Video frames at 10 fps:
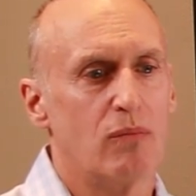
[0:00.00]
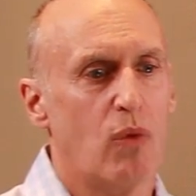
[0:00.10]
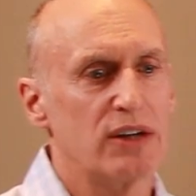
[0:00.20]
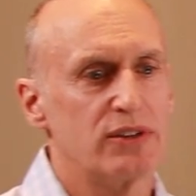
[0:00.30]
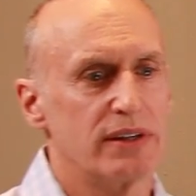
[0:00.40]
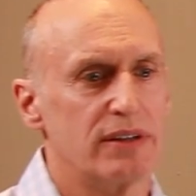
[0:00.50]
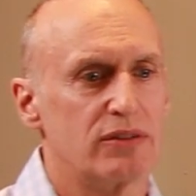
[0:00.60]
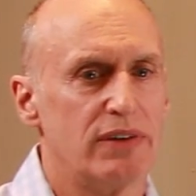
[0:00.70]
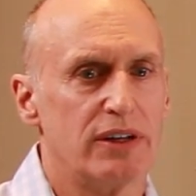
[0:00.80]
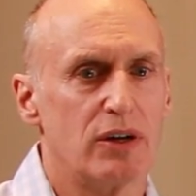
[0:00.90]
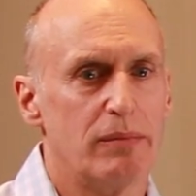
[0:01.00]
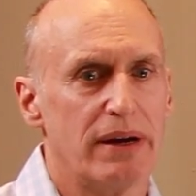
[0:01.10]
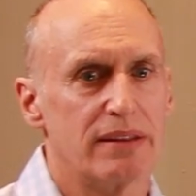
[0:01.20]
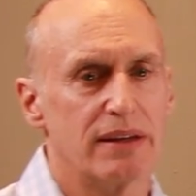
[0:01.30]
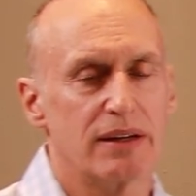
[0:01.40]
watching this video
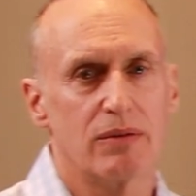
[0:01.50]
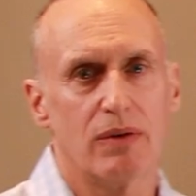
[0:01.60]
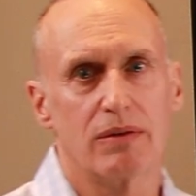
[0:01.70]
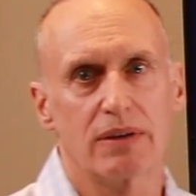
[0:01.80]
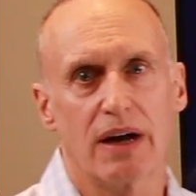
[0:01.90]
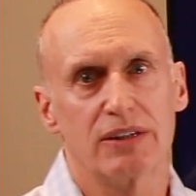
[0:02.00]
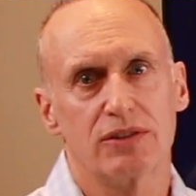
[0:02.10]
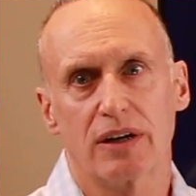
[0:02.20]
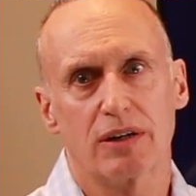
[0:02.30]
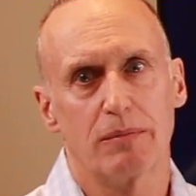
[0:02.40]
may think, well, gosh, Dr.